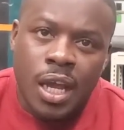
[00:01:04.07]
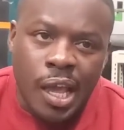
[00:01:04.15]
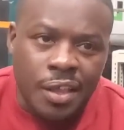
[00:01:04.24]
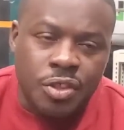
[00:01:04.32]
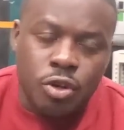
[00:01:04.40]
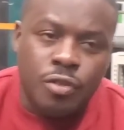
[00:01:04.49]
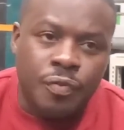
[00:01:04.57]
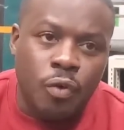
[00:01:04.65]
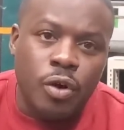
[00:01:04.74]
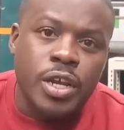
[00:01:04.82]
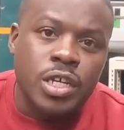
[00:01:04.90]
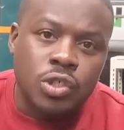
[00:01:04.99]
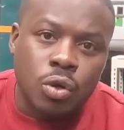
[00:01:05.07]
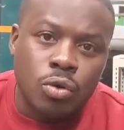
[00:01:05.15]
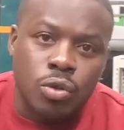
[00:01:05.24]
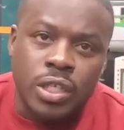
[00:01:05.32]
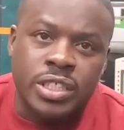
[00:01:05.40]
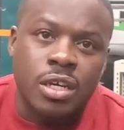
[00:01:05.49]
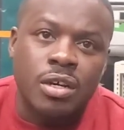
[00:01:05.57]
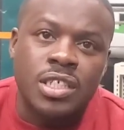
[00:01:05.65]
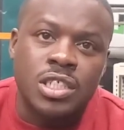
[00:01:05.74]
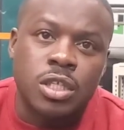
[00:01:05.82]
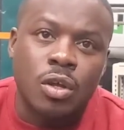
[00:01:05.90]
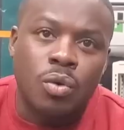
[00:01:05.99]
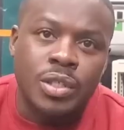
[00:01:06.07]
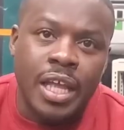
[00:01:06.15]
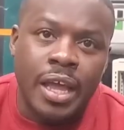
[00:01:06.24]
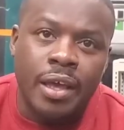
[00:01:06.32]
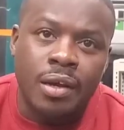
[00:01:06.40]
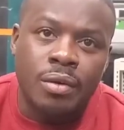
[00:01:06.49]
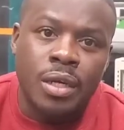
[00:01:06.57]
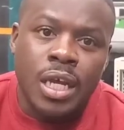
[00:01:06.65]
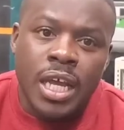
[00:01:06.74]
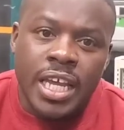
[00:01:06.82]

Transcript: At 34 years old, you can tell he's slowing down,